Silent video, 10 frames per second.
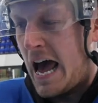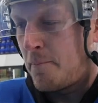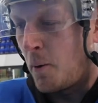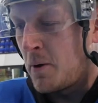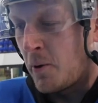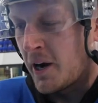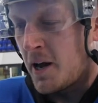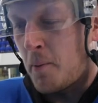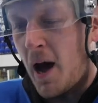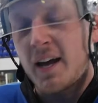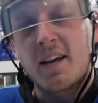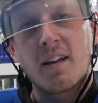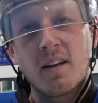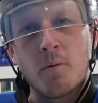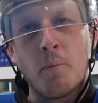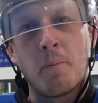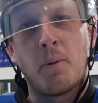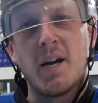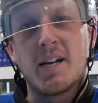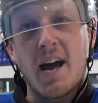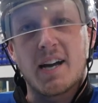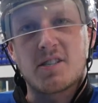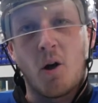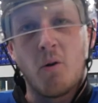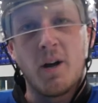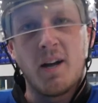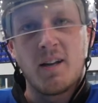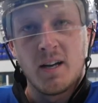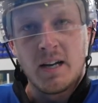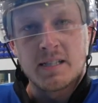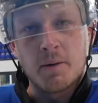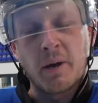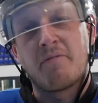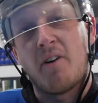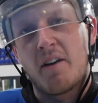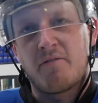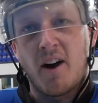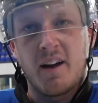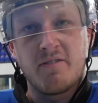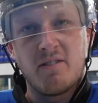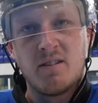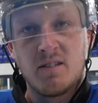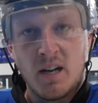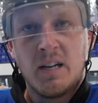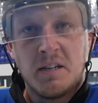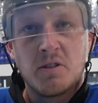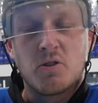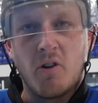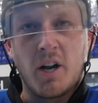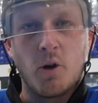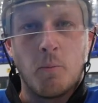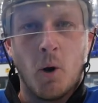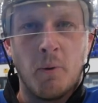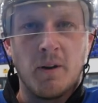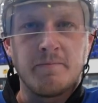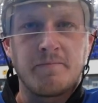Probably bringing it back when we played Solway to make it 5-5. It's a really good moment.